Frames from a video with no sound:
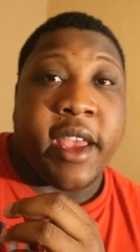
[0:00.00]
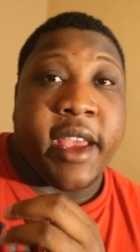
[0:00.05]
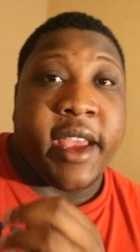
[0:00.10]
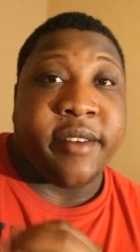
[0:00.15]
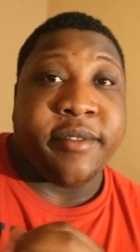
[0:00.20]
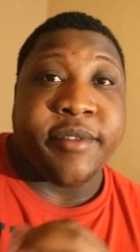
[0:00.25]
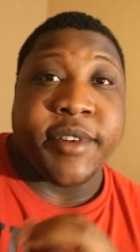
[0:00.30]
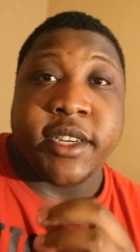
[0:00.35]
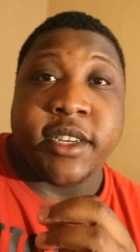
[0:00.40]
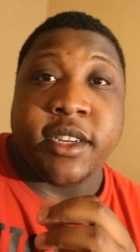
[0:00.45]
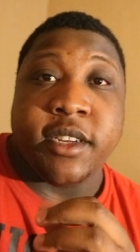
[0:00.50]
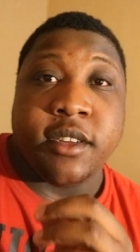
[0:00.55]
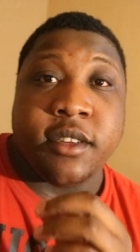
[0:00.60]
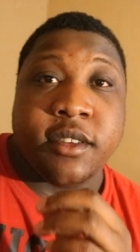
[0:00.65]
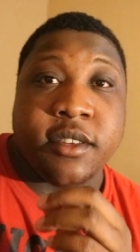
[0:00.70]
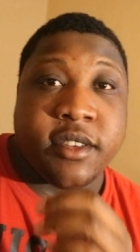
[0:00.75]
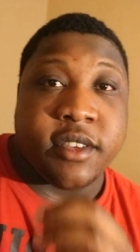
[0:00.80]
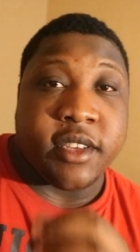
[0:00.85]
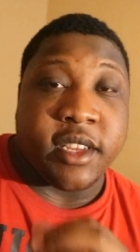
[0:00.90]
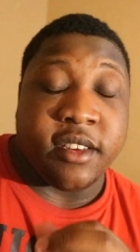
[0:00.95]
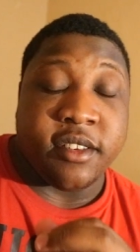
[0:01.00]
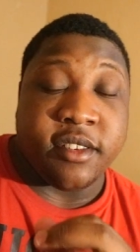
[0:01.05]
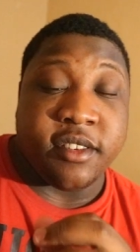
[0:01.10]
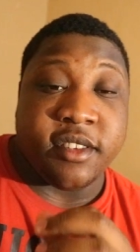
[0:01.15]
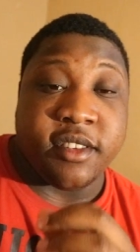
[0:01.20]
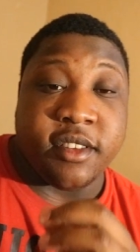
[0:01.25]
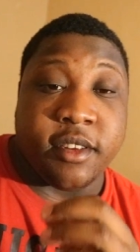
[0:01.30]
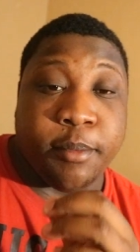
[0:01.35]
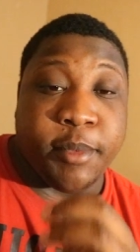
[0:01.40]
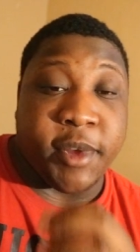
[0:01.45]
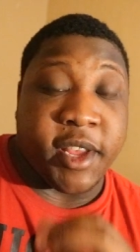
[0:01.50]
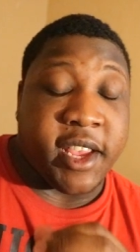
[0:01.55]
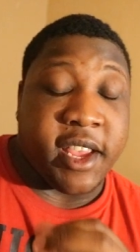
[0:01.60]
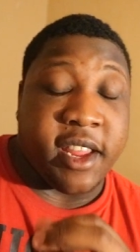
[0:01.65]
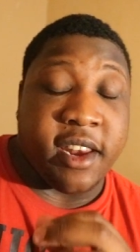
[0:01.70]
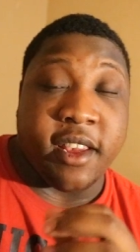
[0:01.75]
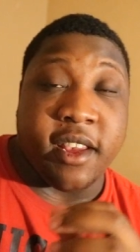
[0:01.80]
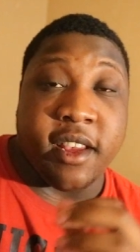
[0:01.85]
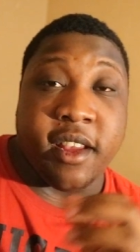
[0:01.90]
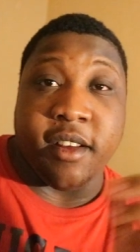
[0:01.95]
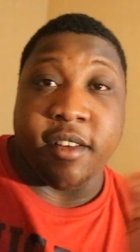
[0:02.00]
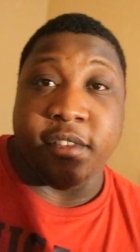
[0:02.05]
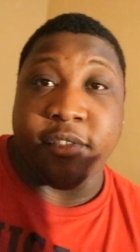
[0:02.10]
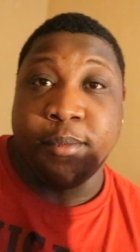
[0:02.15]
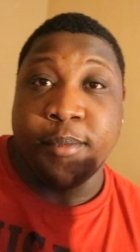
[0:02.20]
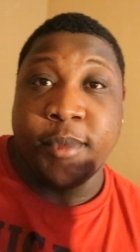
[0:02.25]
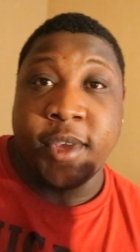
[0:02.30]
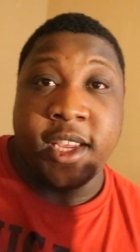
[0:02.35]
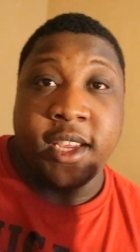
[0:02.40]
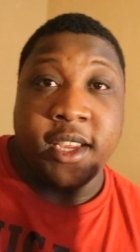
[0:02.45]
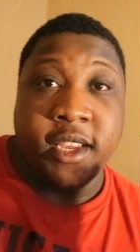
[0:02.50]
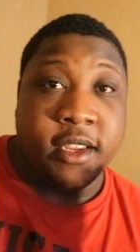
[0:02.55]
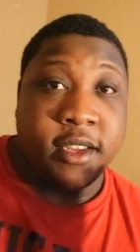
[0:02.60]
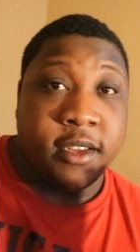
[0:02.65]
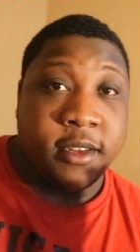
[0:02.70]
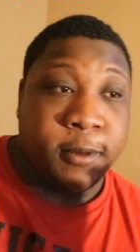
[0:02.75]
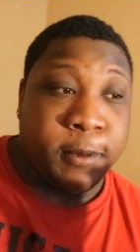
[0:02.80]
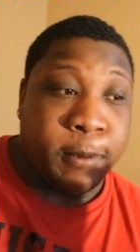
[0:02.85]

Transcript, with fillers: Every since the beginning of me